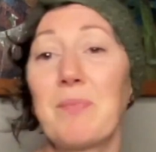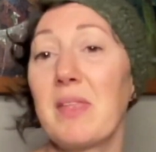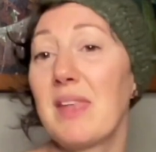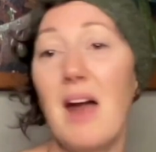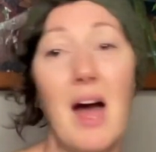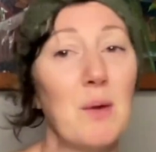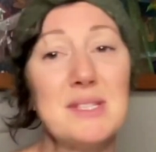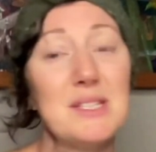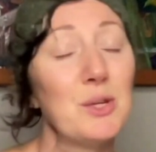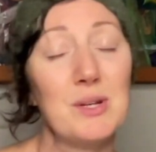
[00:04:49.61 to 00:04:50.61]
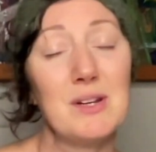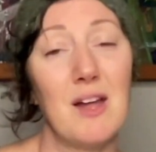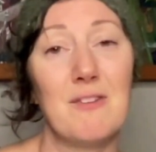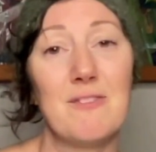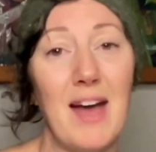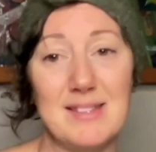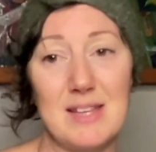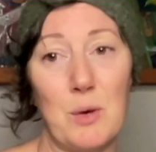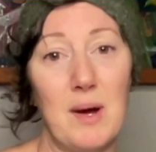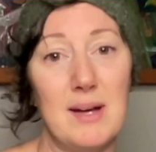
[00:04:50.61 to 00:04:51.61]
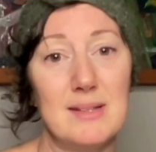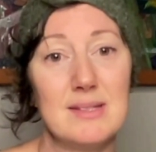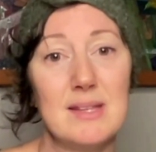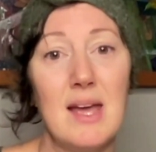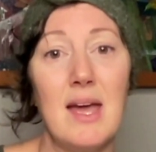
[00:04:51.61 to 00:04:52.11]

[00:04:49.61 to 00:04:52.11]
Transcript: that I wasn't good enough as I was,